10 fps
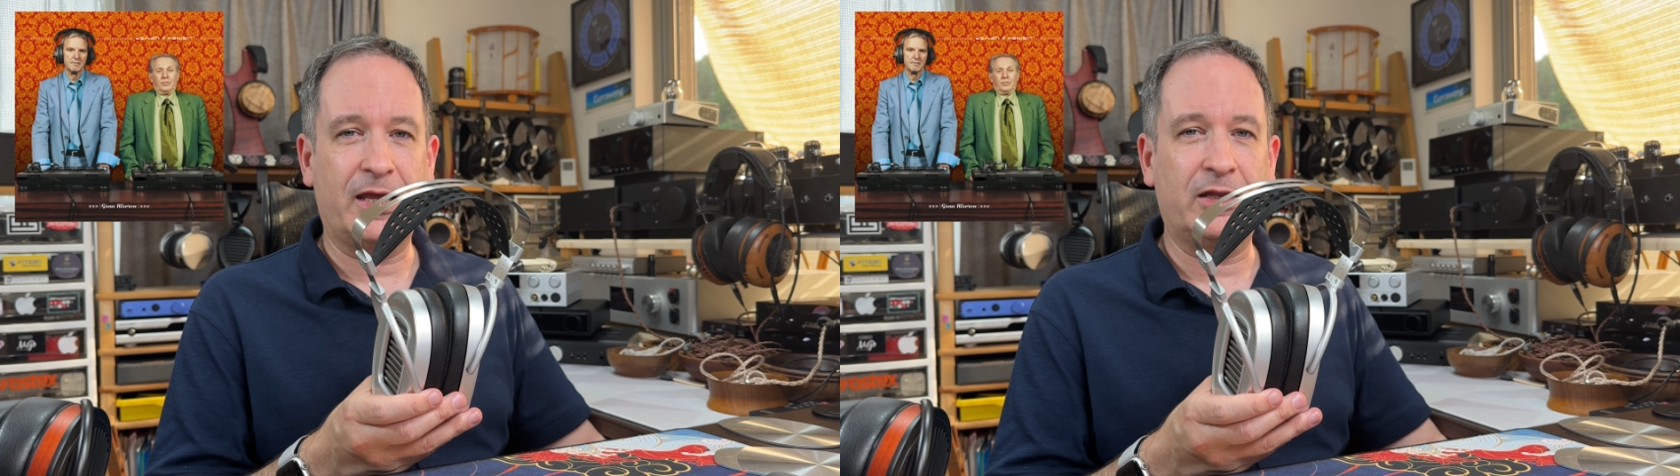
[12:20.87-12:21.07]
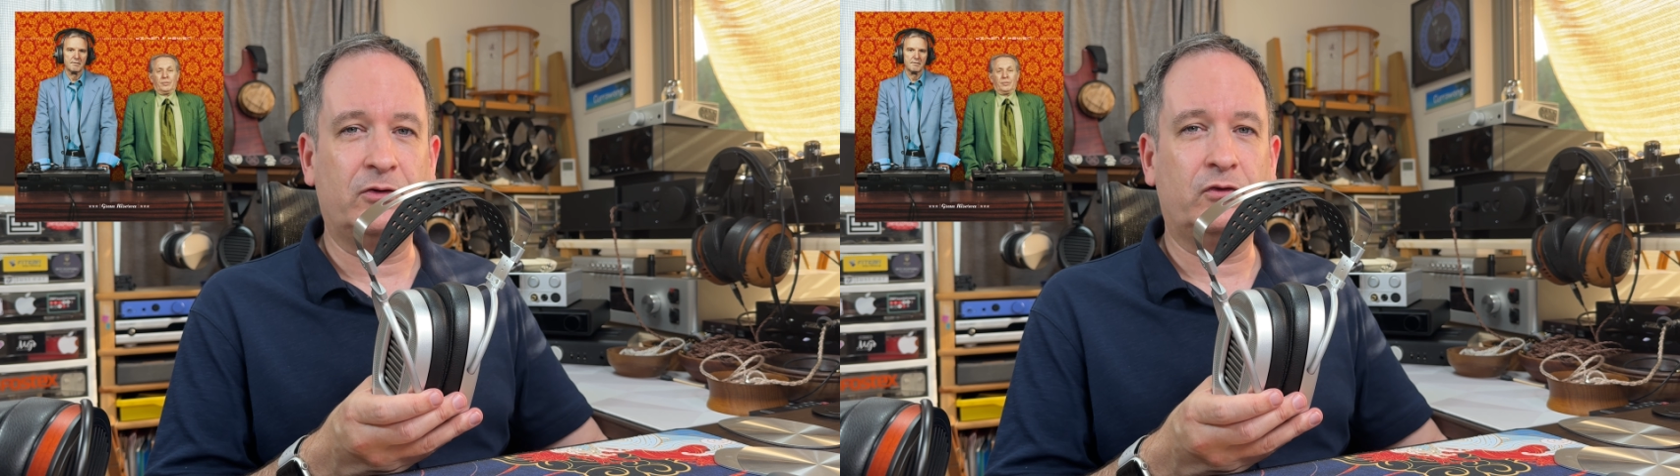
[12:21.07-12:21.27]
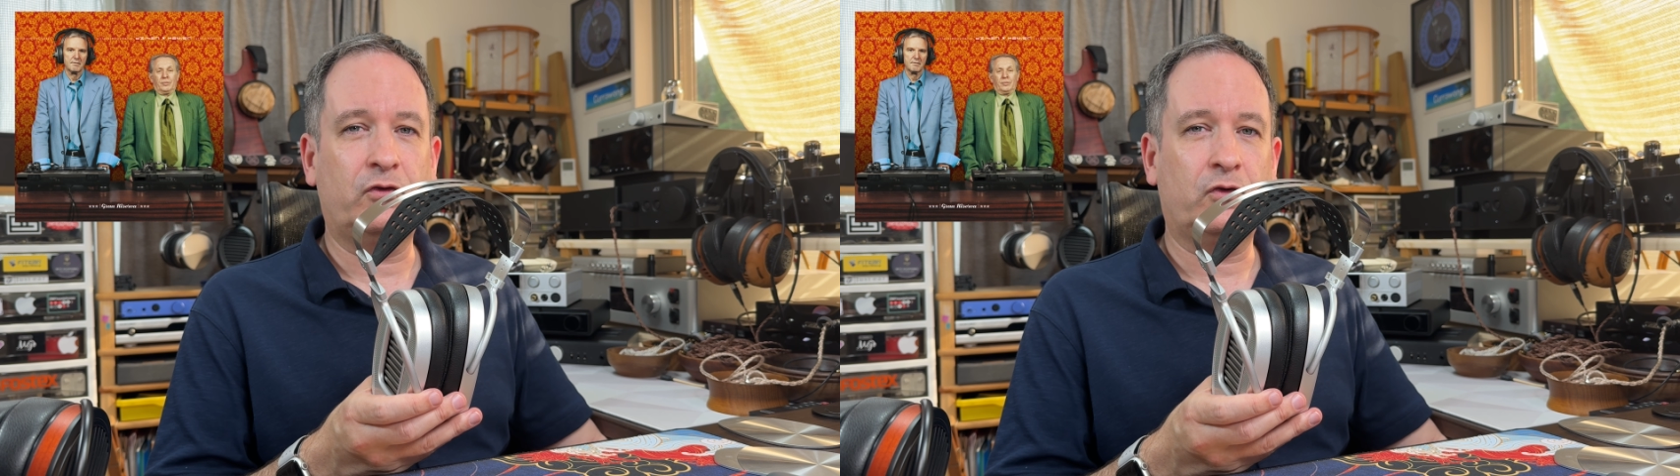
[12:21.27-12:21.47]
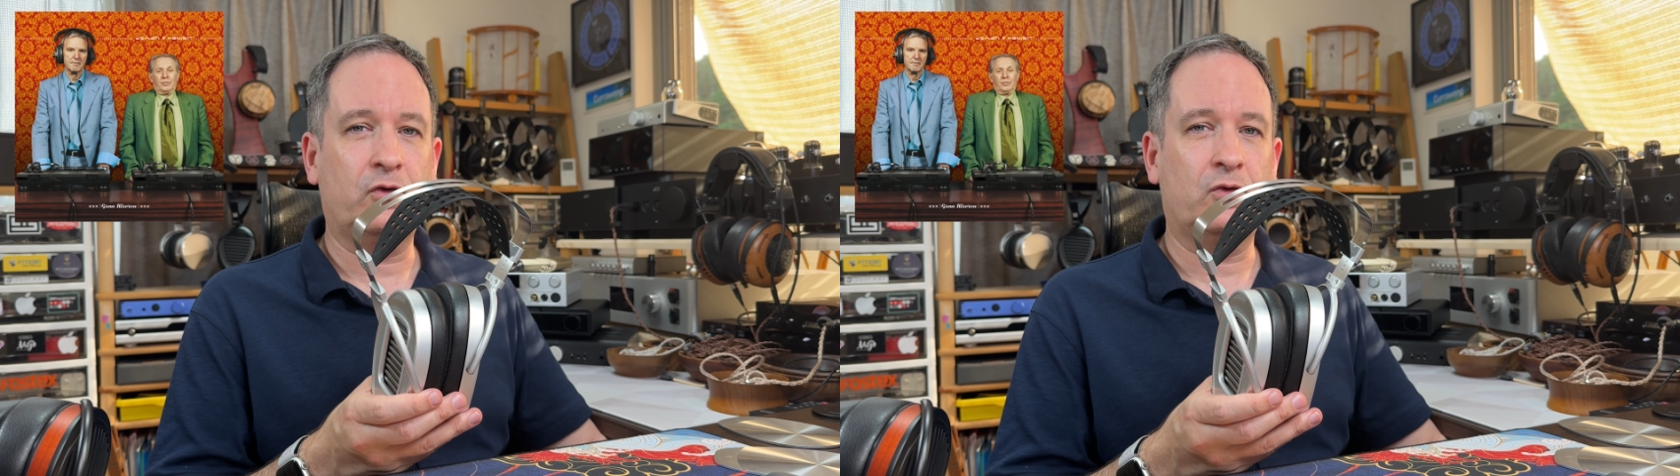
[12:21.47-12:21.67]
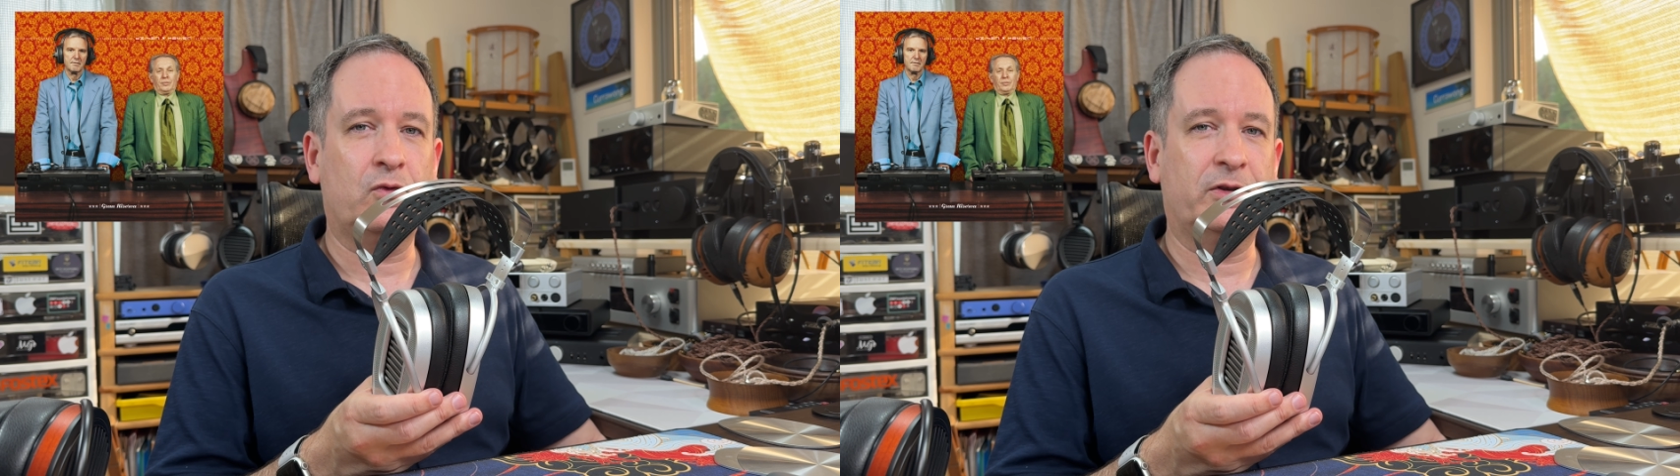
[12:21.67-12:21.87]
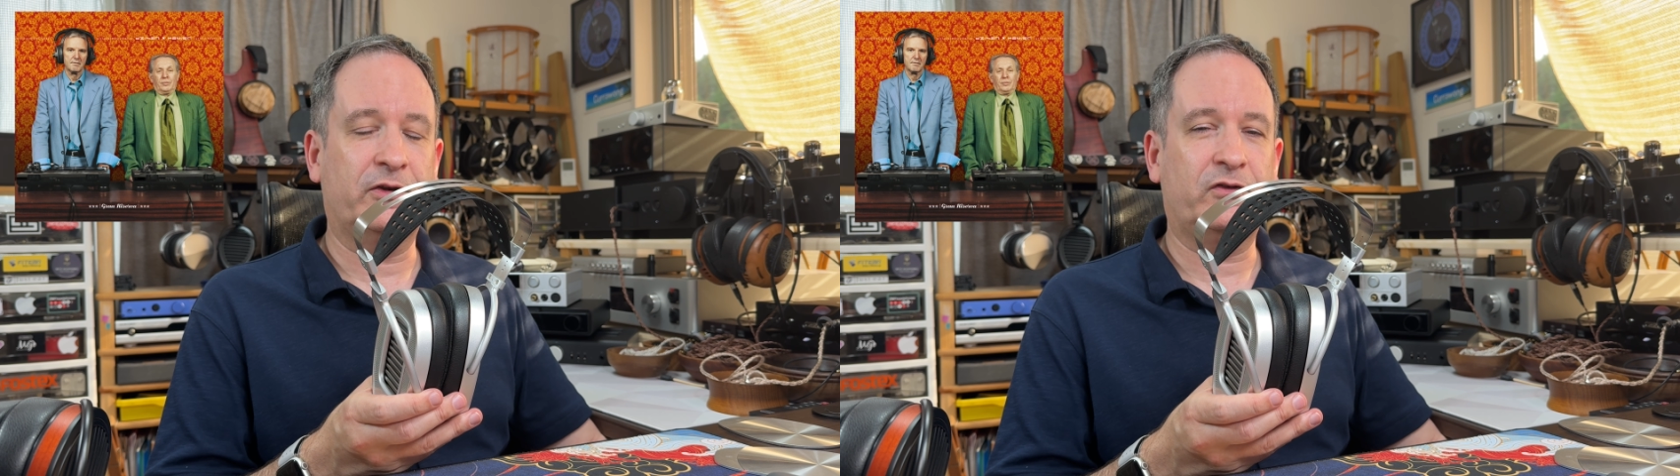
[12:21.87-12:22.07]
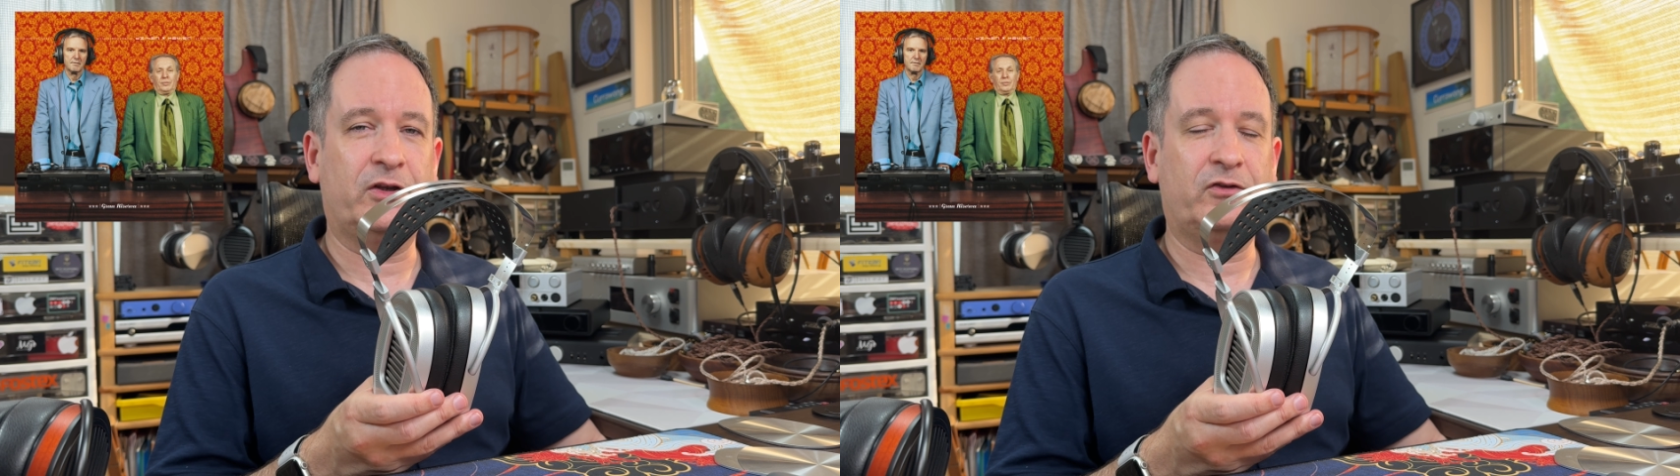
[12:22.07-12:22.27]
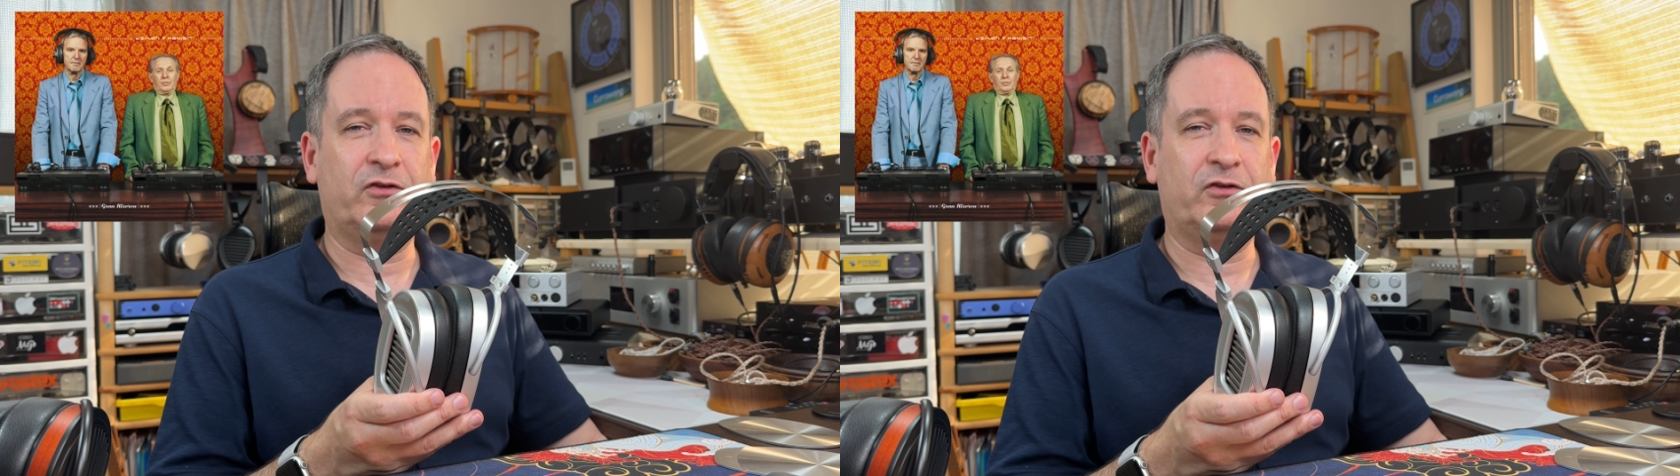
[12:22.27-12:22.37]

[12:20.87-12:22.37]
into listening to